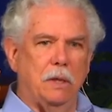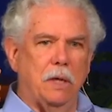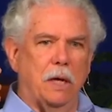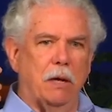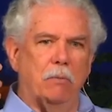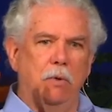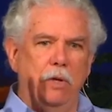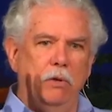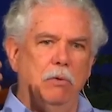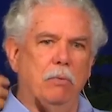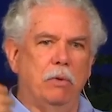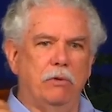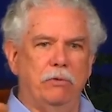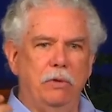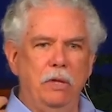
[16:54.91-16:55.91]
And when you
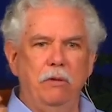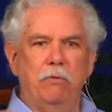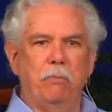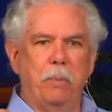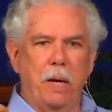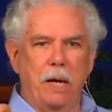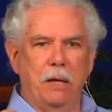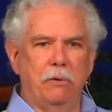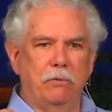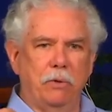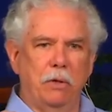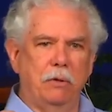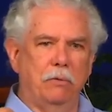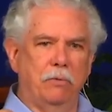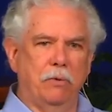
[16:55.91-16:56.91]
receive
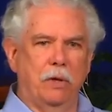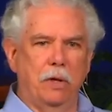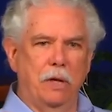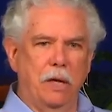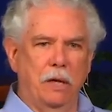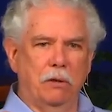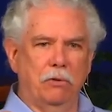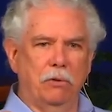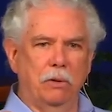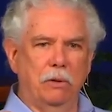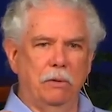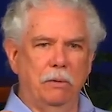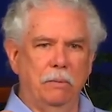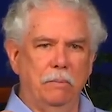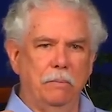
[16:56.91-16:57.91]
positive
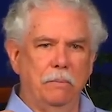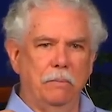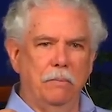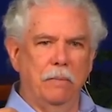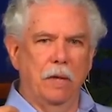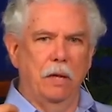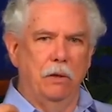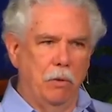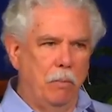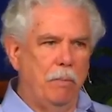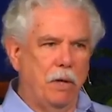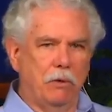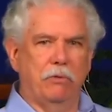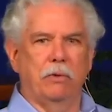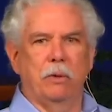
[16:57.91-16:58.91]
connection, you
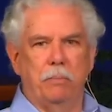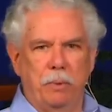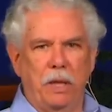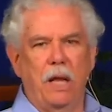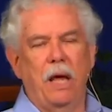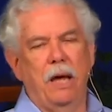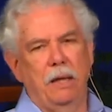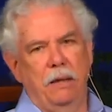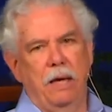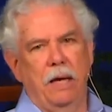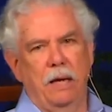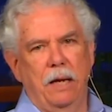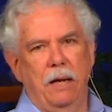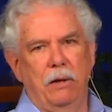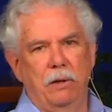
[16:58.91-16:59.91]
must apply that
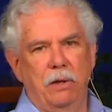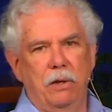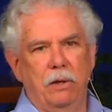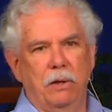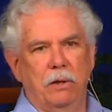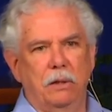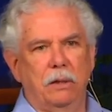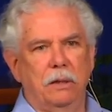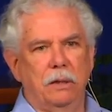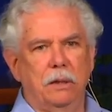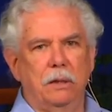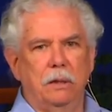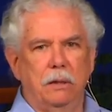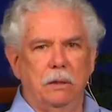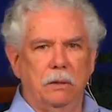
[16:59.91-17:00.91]
out here
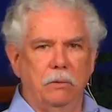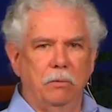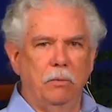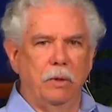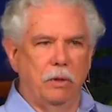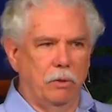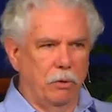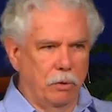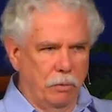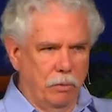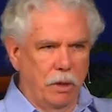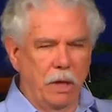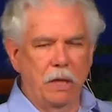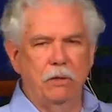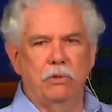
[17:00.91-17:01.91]
with your
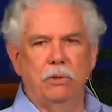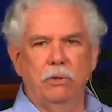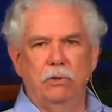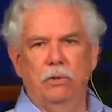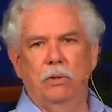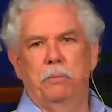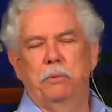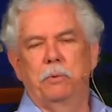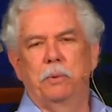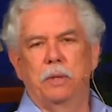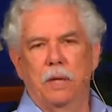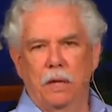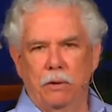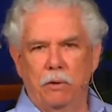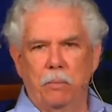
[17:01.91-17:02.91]
relationships with
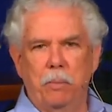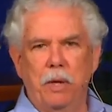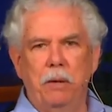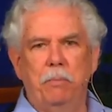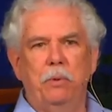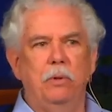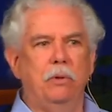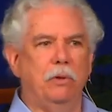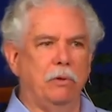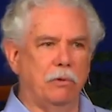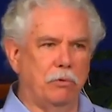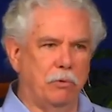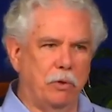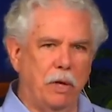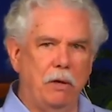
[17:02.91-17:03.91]
other people,
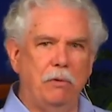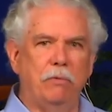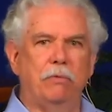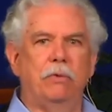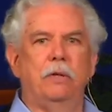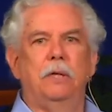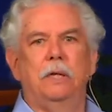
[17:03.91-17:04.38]
yourself,